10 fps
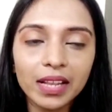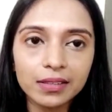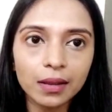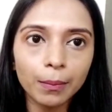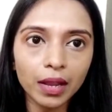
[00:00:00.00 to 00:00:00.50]

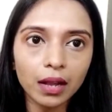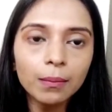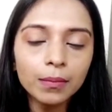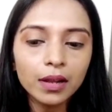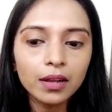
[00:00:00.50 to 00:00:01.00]
basic
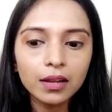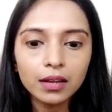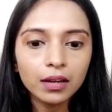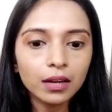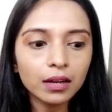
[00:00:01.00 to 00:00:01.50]
makeup.
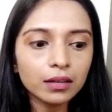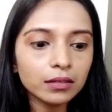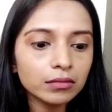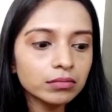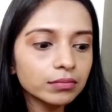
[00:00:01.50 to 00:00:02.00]

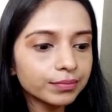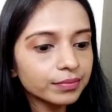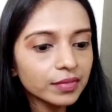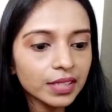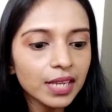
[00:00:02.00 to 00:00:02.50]

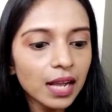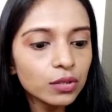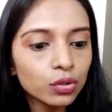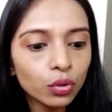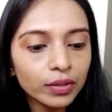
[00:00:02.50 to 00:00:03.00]

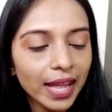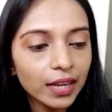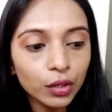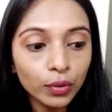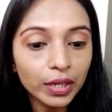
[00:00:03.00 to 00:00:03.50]
So
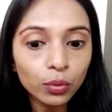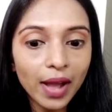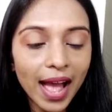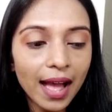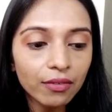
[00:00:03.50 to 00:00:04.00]
then you need to
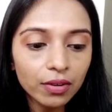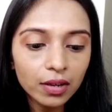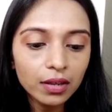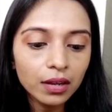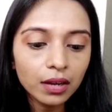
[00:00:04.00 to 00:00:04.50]
have
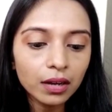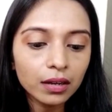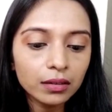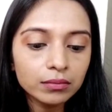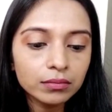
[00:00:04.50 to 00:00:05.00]

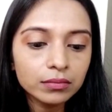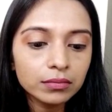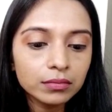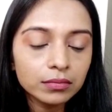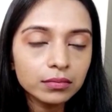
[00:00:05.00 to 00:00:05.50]
a
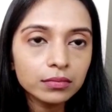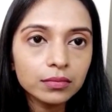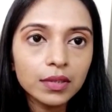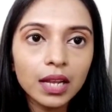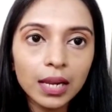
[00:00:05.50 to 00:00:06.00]

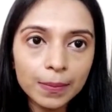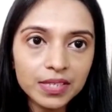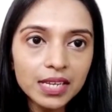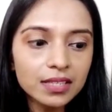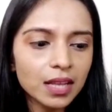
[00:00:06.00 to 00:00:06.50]

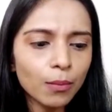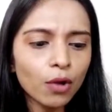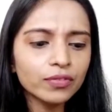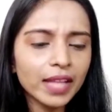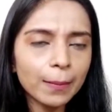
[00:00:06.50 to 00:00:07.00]
lipstick. Some
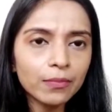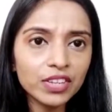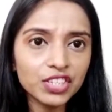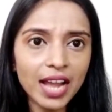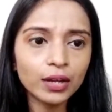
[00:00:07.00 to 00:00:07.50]
of them
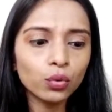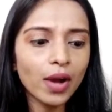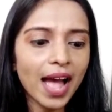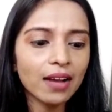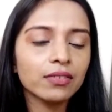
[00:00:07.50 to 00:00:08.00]
which I
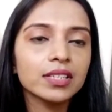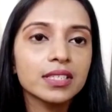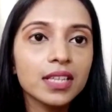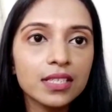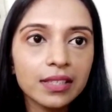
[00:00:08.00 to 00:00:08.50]
do have
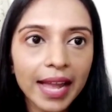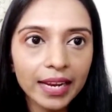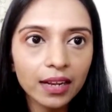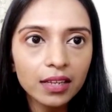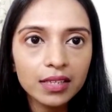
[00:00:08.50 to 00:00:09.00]
is this
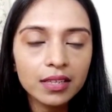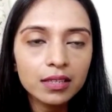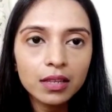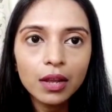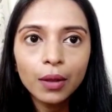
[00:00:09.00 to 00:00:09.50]
Nykaa. This
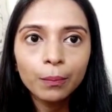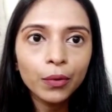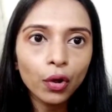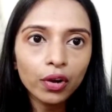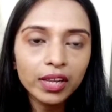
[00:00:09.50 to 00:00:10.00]
is
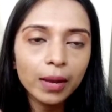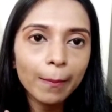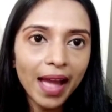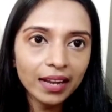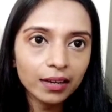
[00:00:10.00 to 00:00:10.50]
purely a
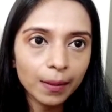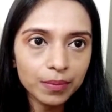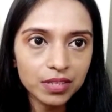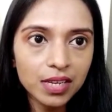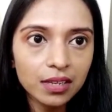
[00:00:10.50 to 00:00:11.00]
matte
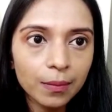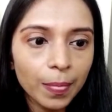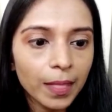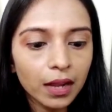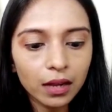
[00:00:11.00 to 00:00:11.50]
lipstick,
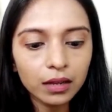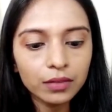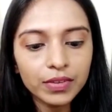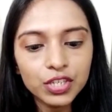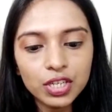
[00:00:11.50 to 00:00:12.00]

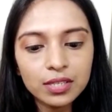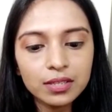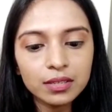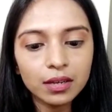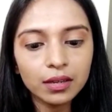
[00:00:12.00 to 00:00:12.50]
which
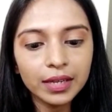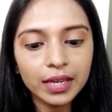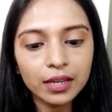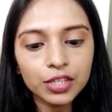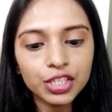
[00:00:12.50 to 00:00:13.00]
is
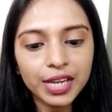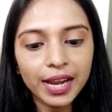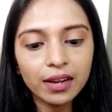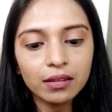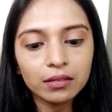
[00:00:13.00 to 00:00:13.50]
in a
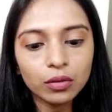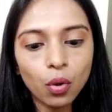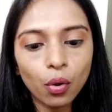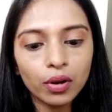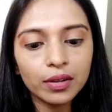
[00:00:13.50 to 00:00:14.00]
shade
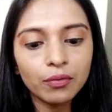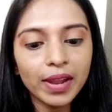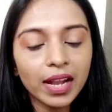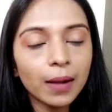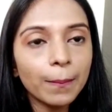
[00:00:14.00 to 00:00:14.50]
called
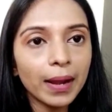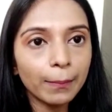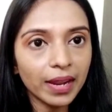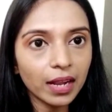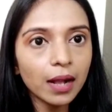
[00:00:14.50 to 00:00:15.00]
Wake Up
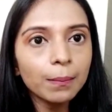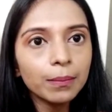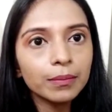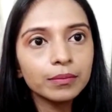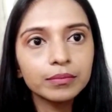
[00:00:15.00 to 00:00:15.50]
and Makeup.